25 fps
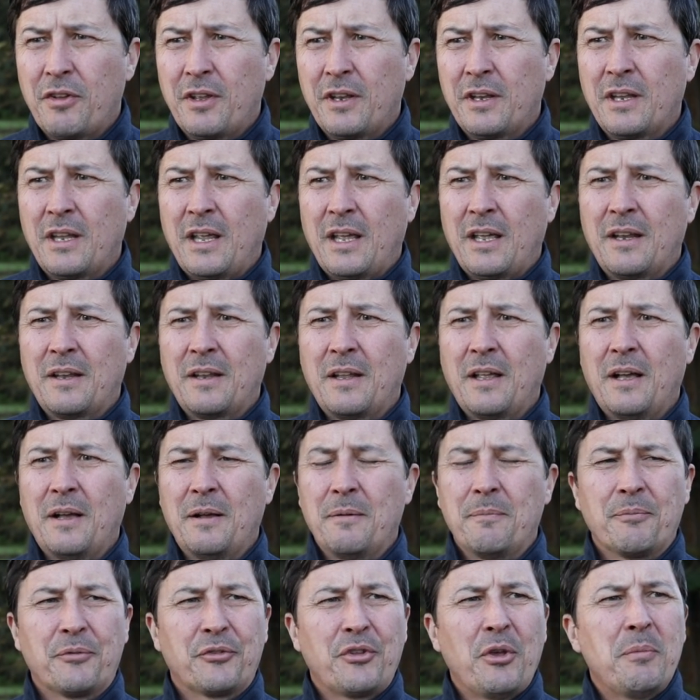And, and
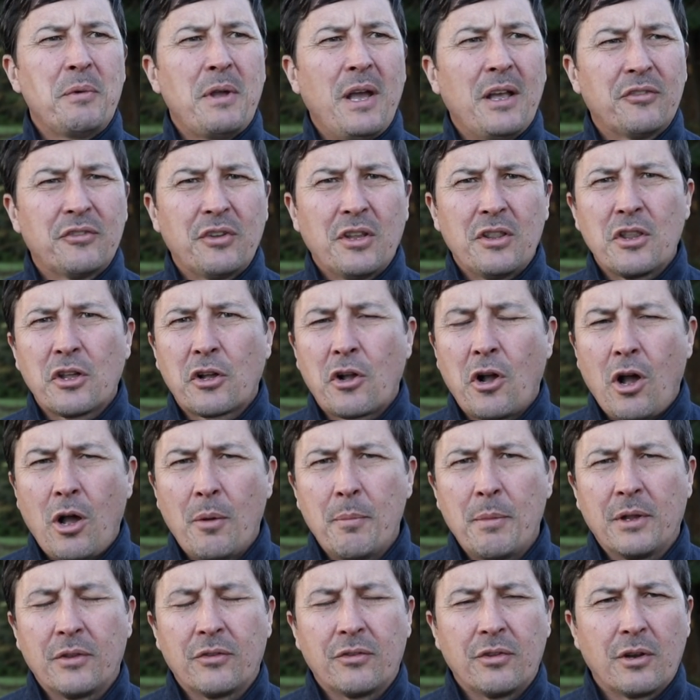um, some guy said in the
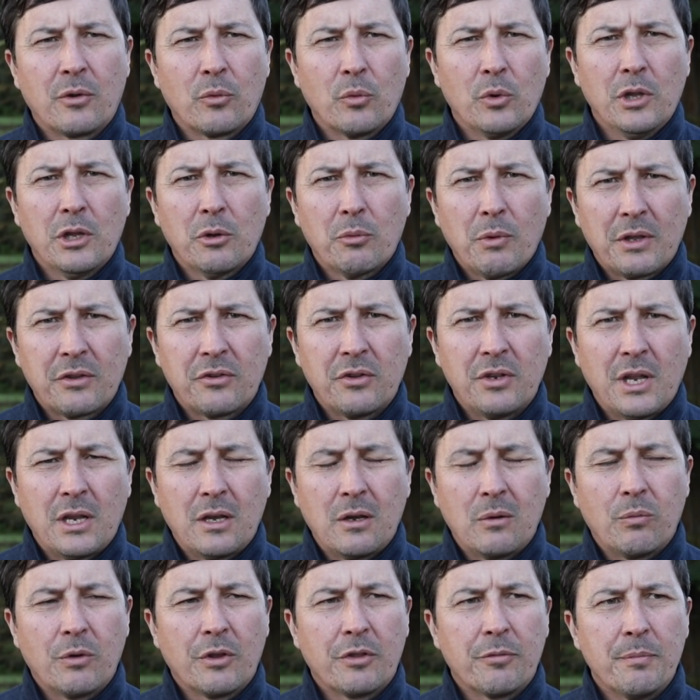comments, and it really
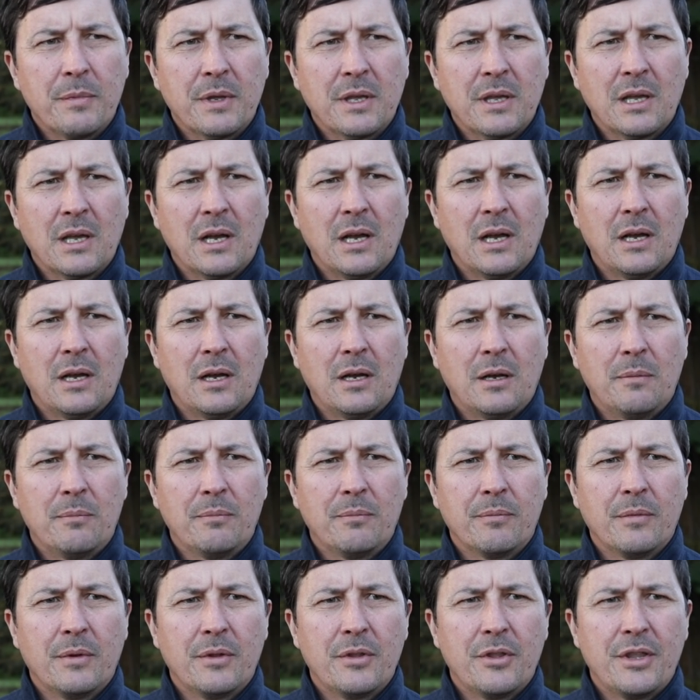resonated with me,
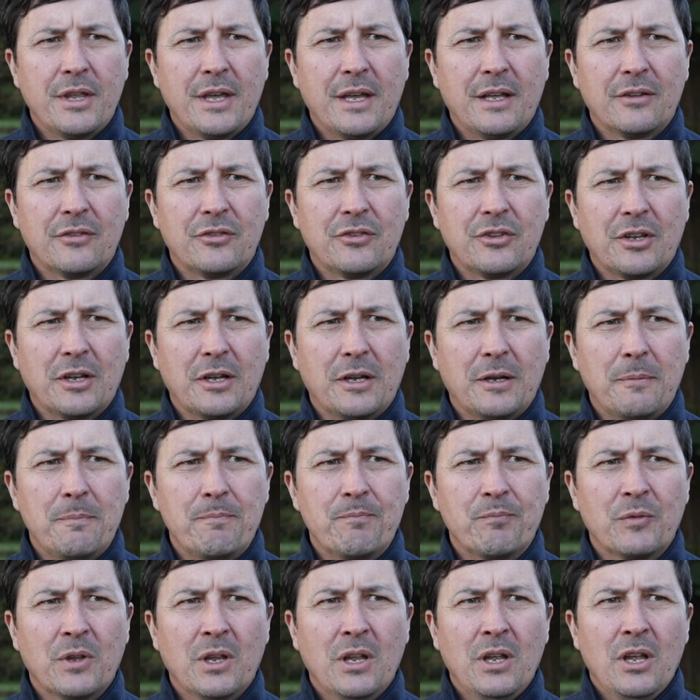um, that um,